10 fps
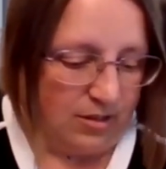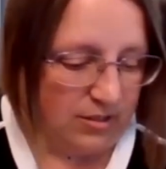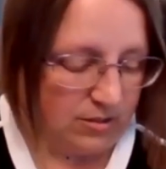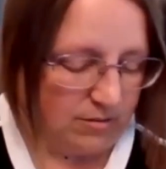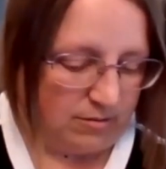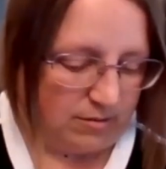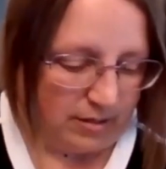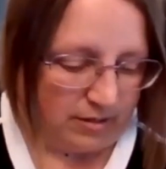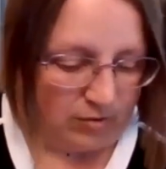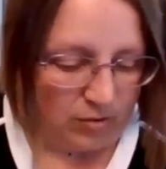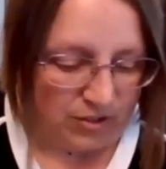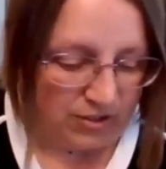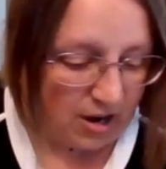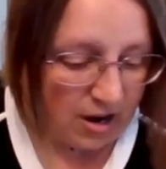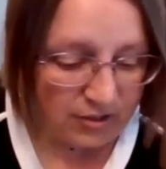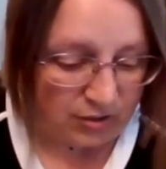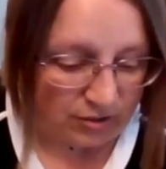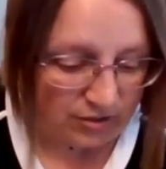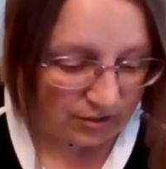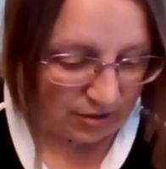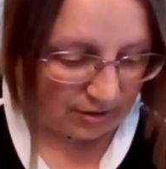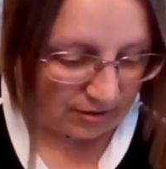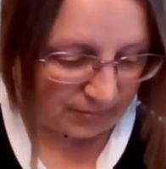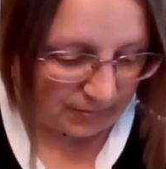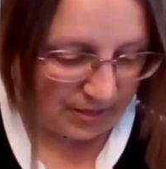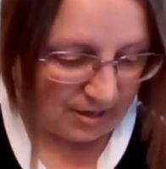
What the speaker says: It's and of course it's Osgood's song.